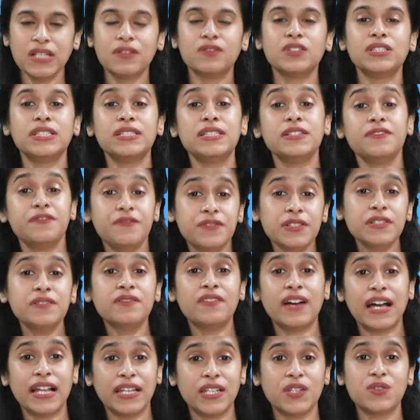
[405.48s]
for the
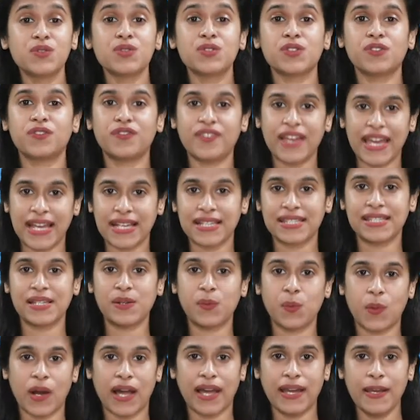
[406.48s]
different values of X
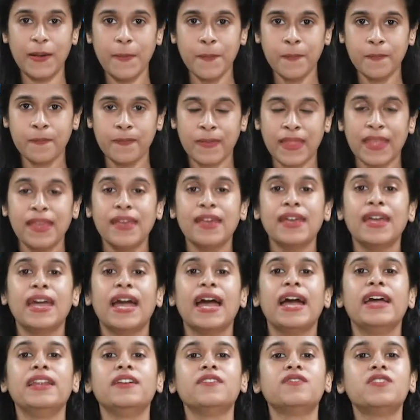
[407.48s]
and Y.
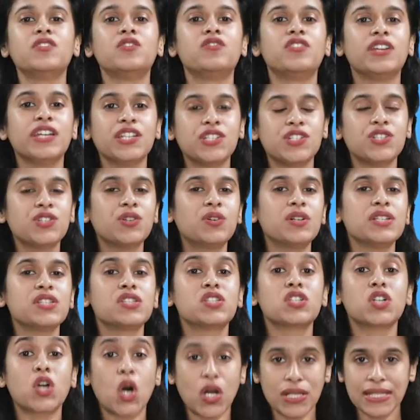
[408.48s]
And if the ratio
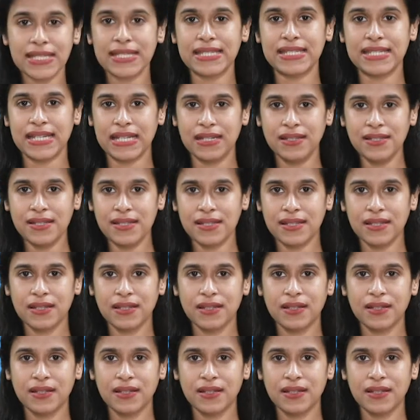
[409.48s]
is constant,